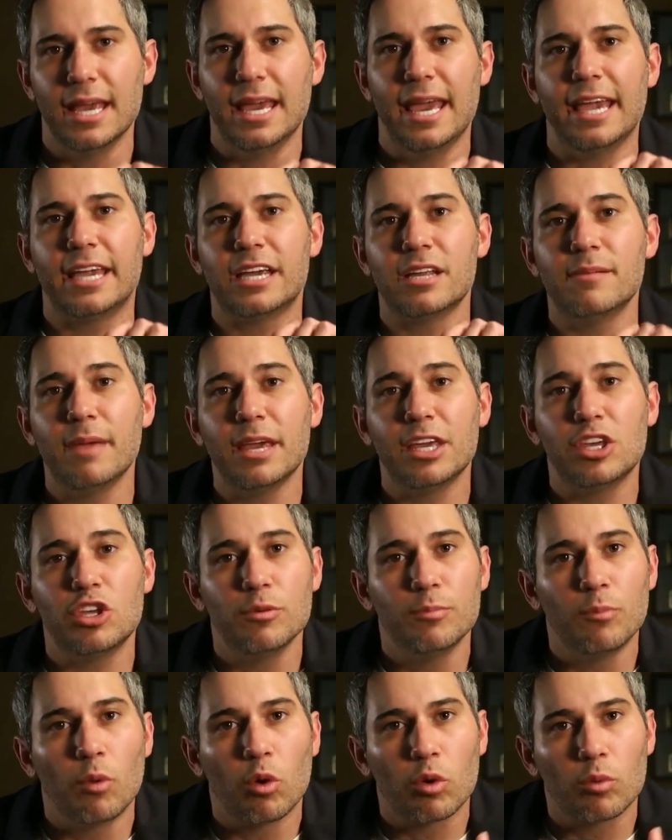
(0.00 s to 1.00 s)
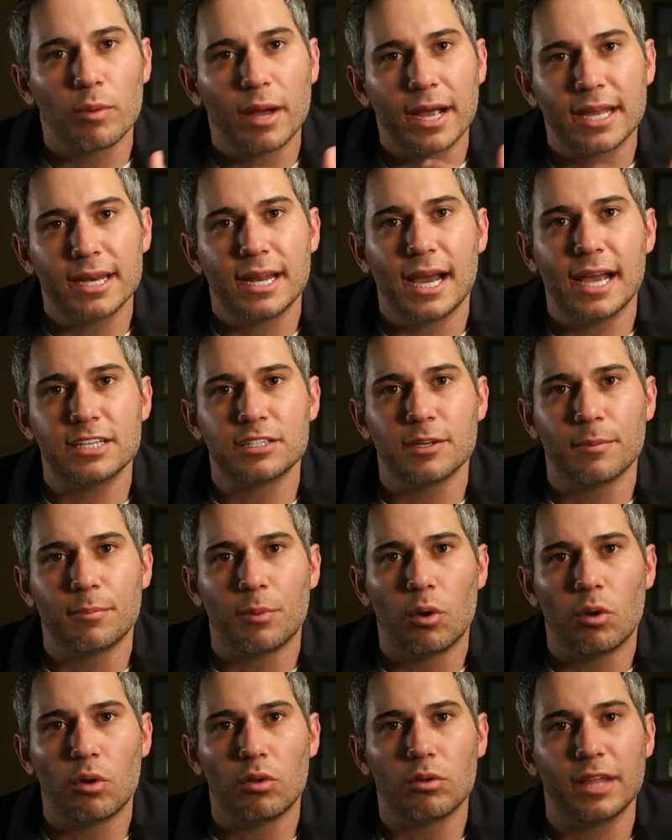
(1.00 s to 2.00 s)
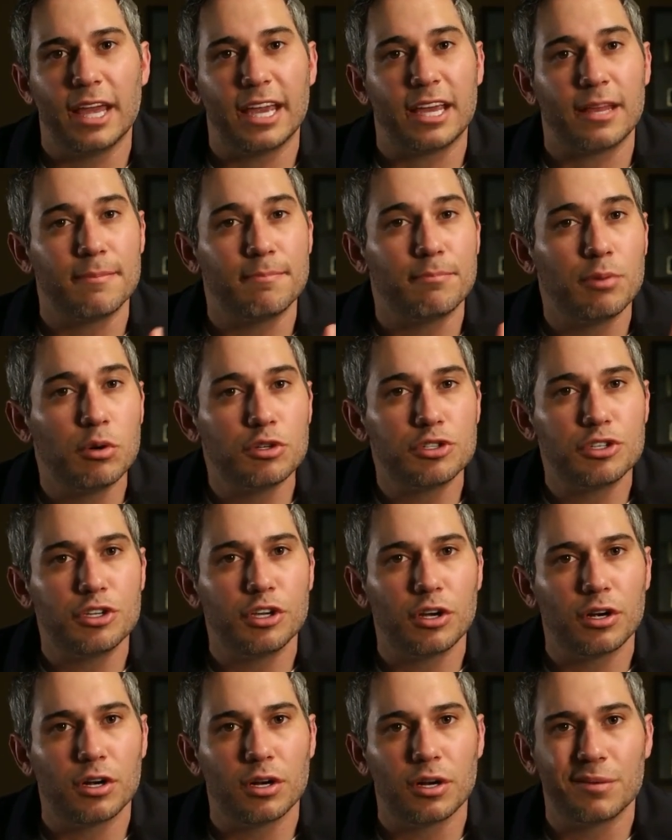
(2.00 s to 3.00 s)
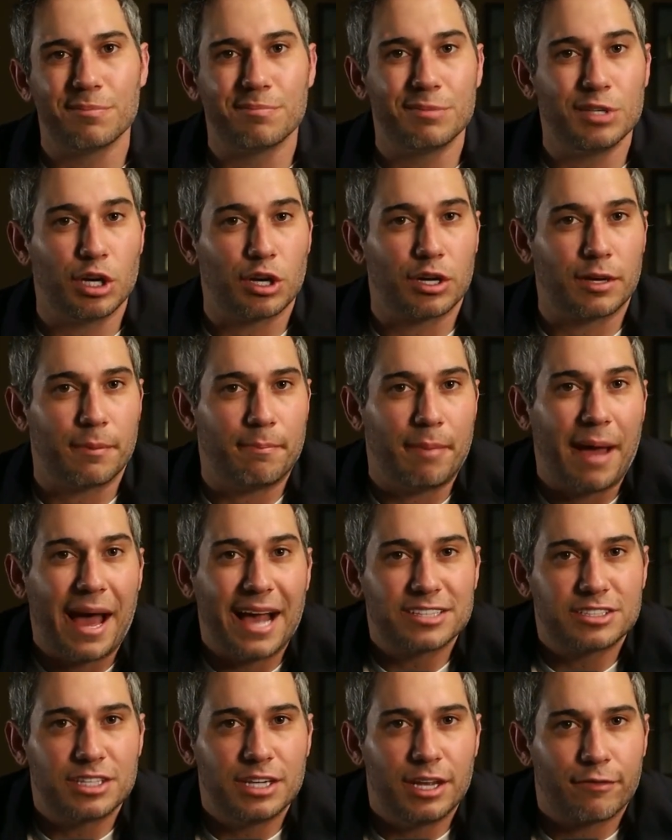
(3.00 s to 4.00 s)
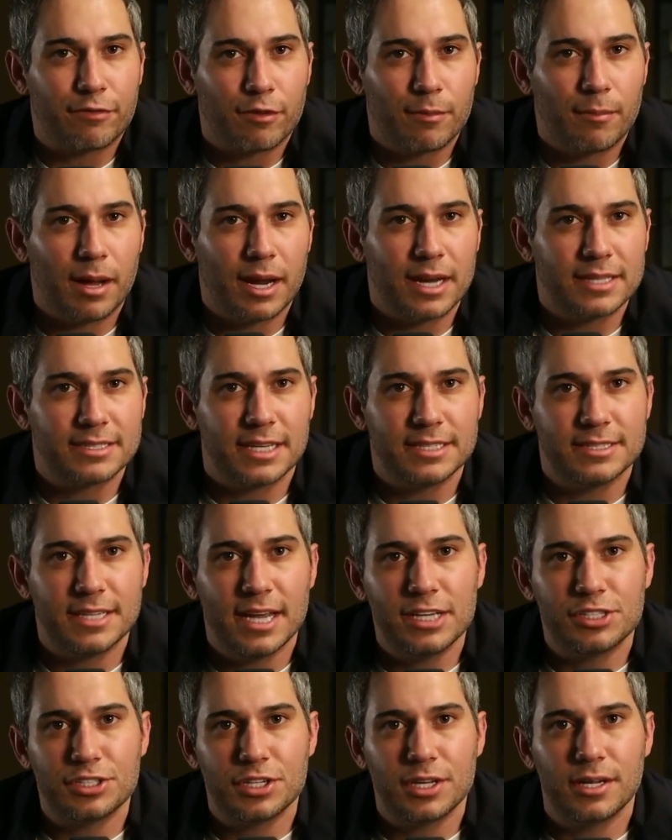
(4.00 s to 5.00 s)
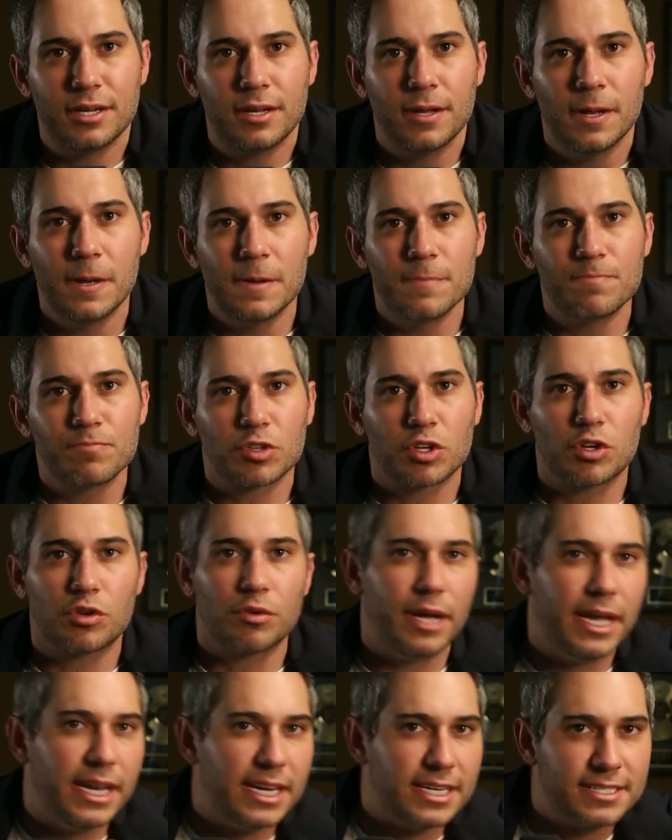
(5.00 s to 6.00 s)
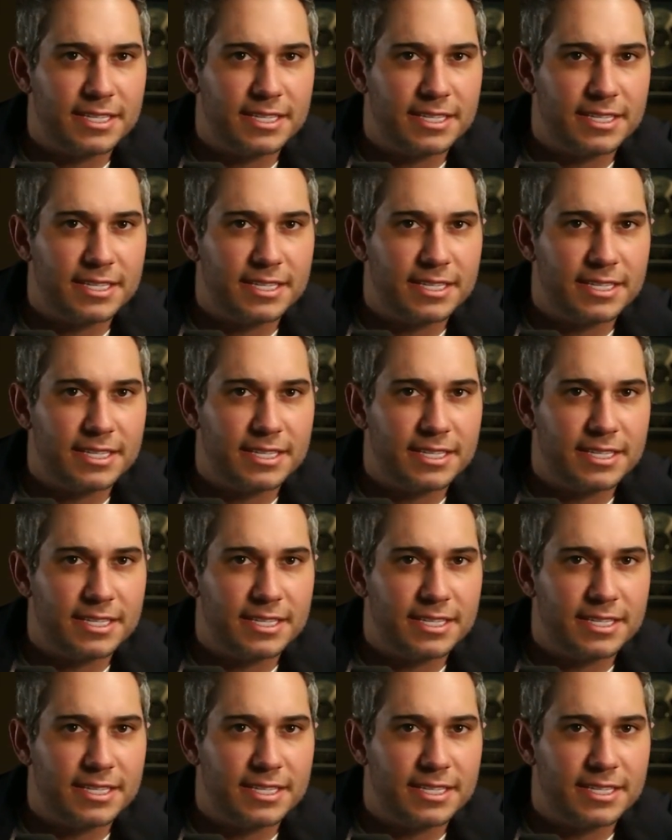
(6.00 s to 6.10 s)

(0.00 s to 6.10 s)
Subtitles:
It can make you more recognizable. It can boost your capacity for monetization, create a